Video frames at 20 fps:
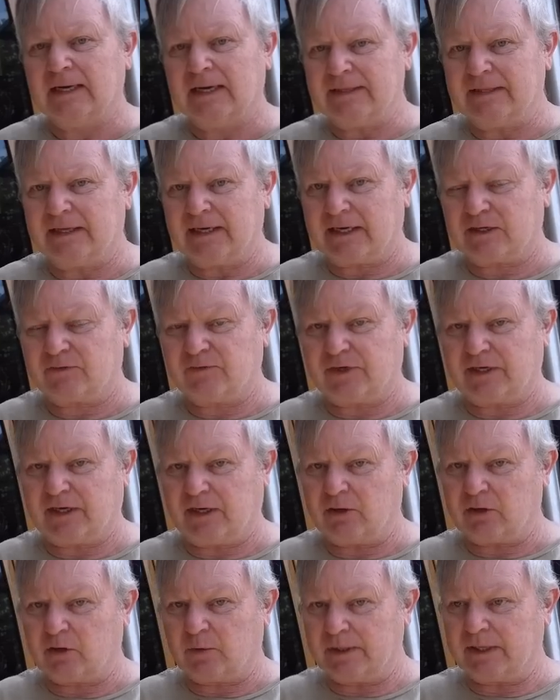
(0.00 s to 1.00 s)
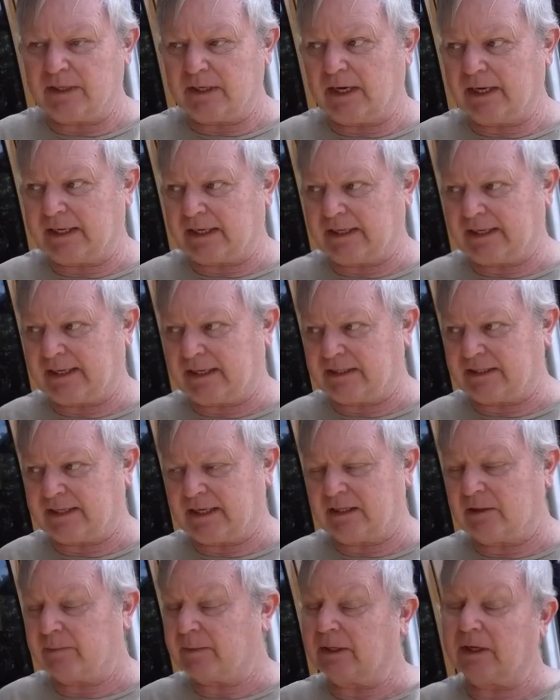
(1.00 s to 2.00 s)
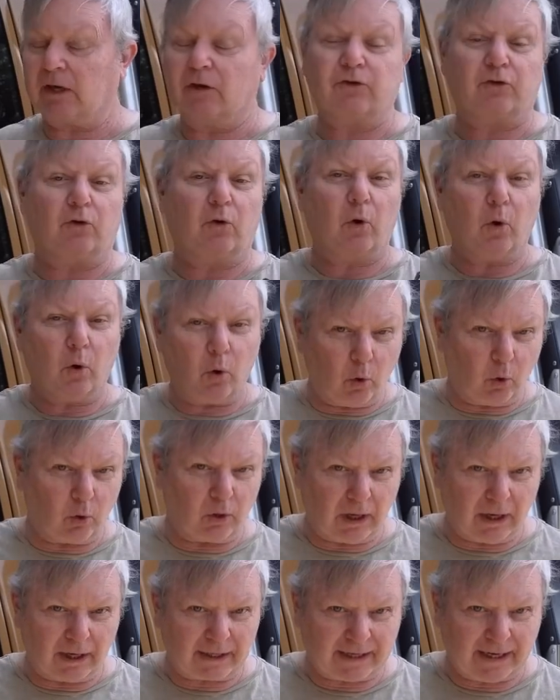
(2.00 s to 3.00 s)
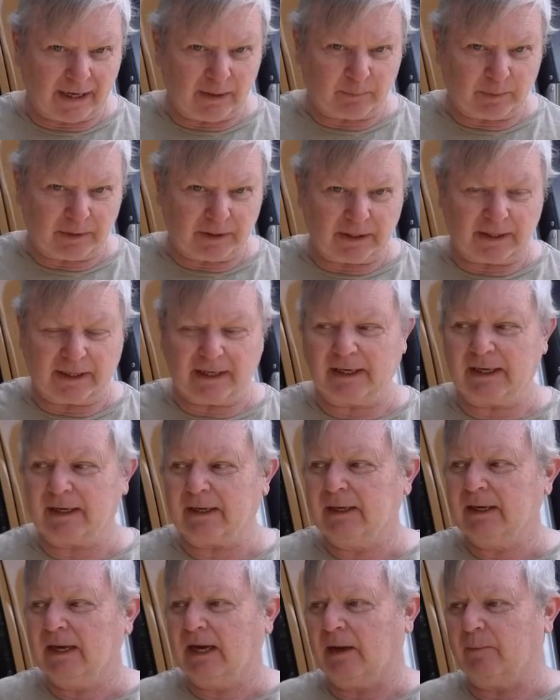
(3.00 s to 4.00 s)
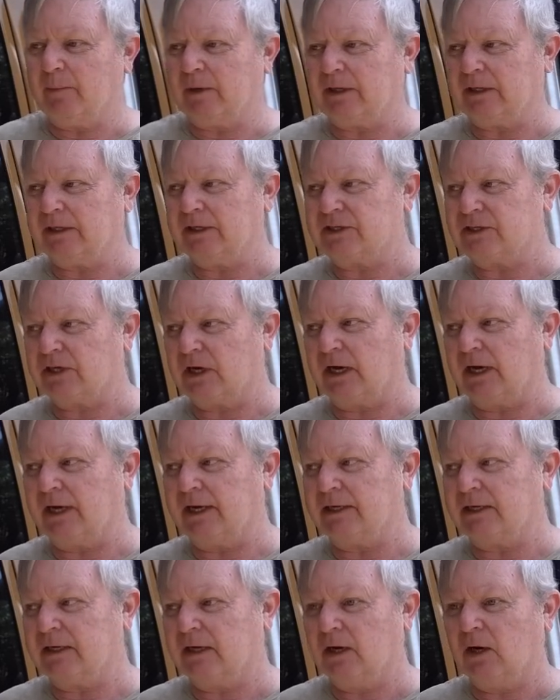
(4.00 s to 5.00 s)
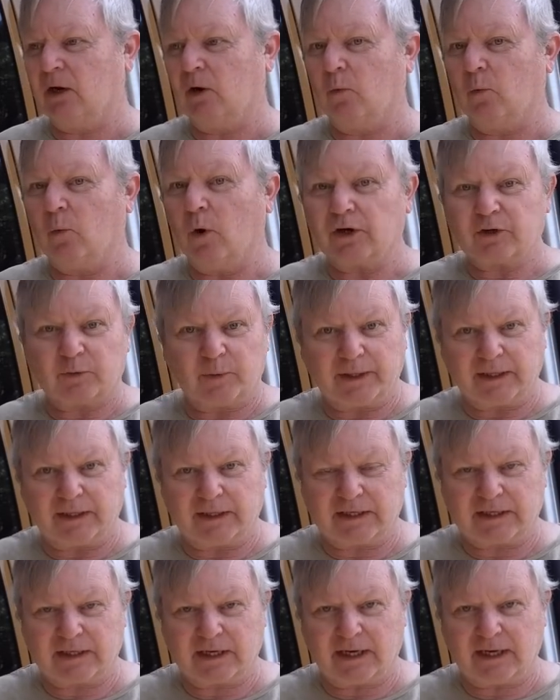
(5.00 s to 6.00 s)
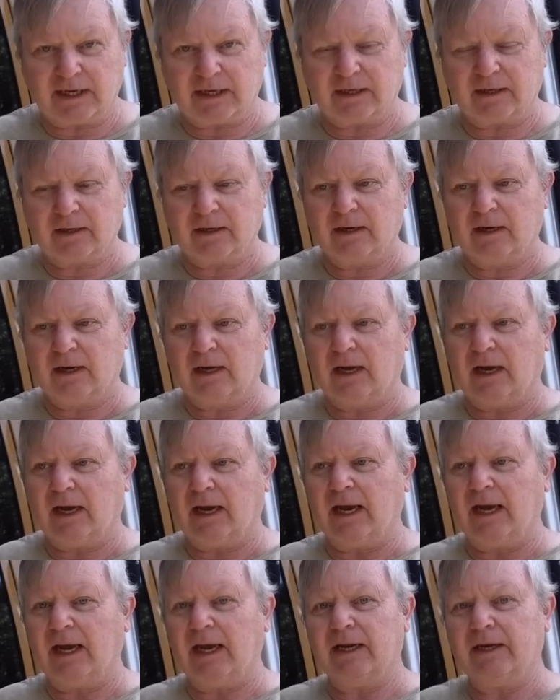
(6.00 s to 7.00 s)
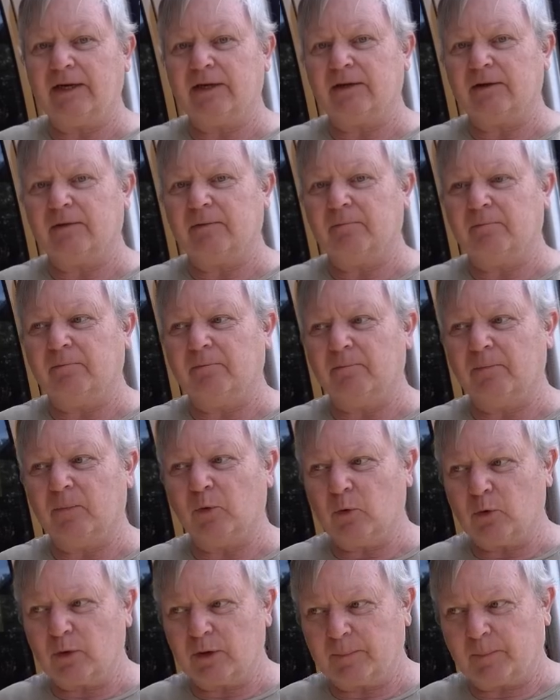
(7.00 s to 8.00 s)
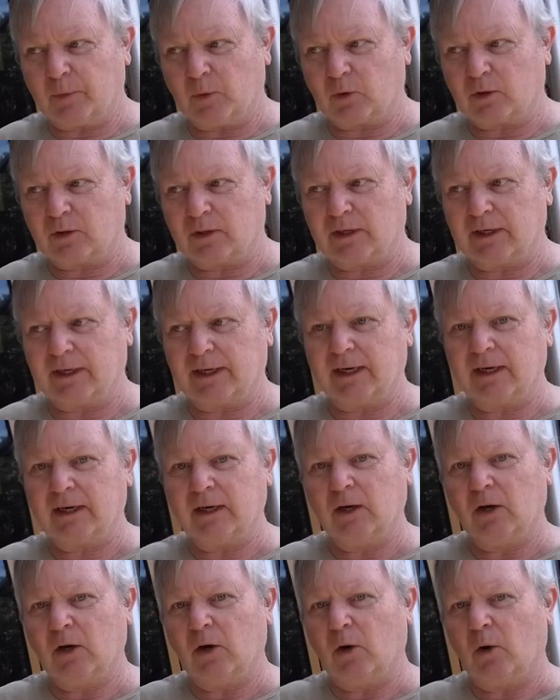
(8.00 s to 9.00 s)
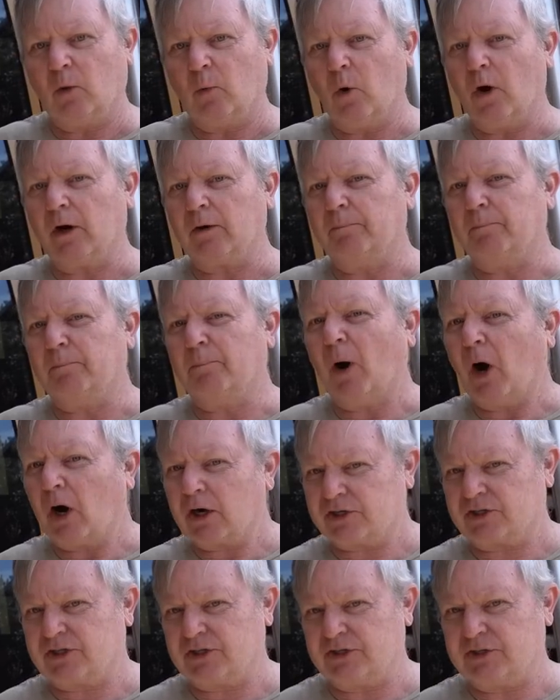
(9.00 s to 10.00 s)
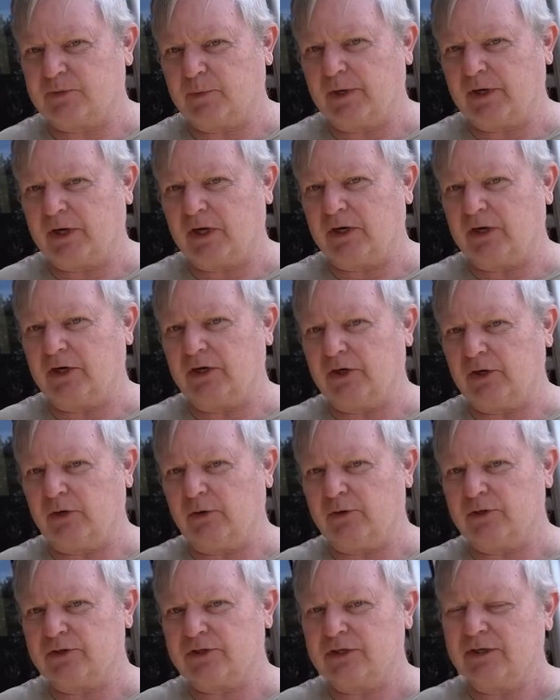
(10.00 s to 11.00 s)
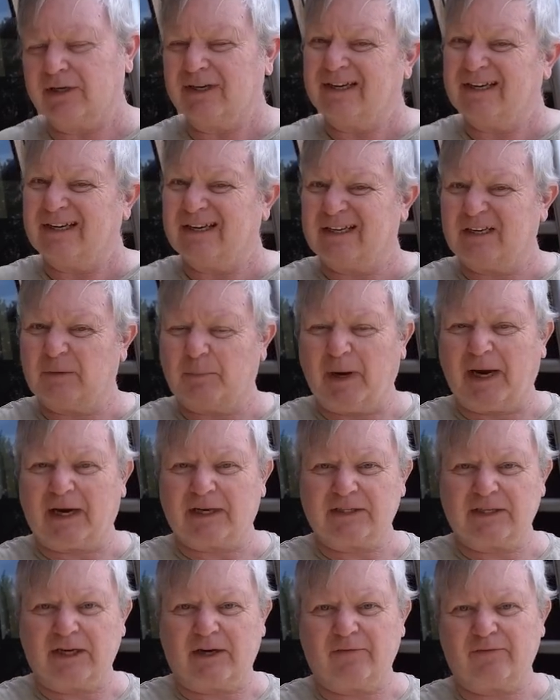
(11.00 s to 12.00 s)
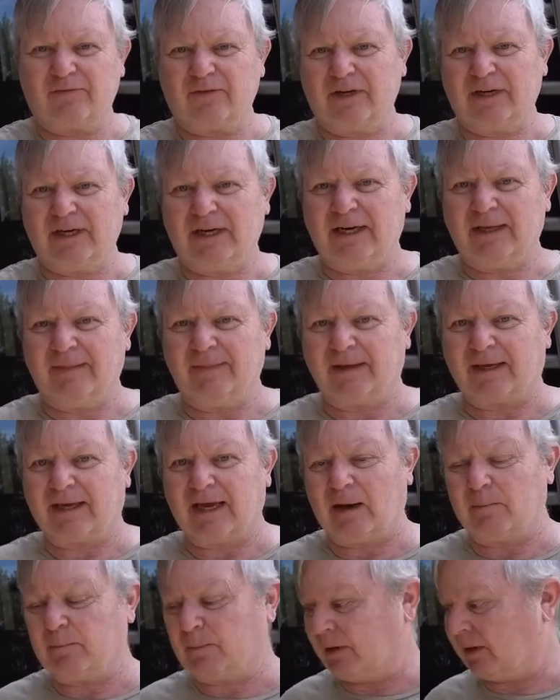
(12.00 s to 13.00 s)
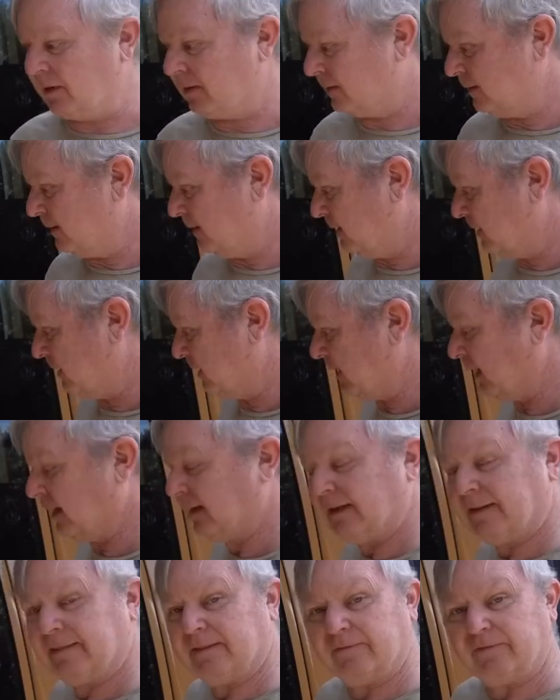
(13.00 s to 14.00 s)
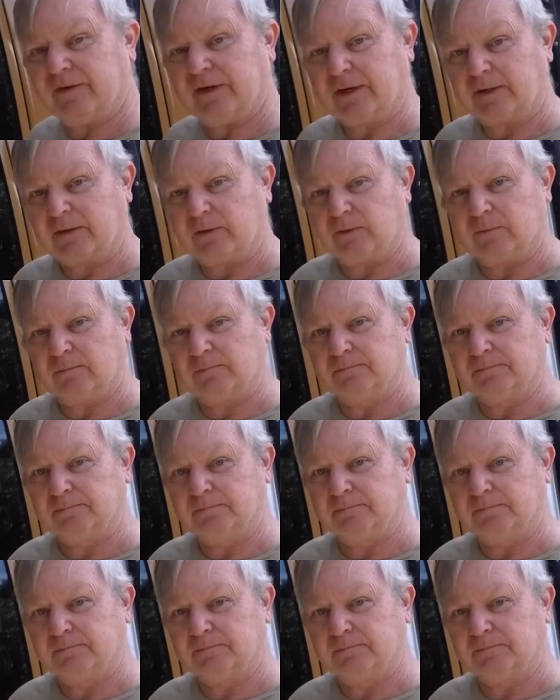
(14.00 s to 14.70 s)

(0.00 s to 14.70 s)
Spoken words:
In the next video, Gwyn and I are going to get together. We're going to go through all our camping gear and we're going to decide what we're going to take and, more importantly, what boxes we're going to use to pack stuff in the camper and in the vehicle.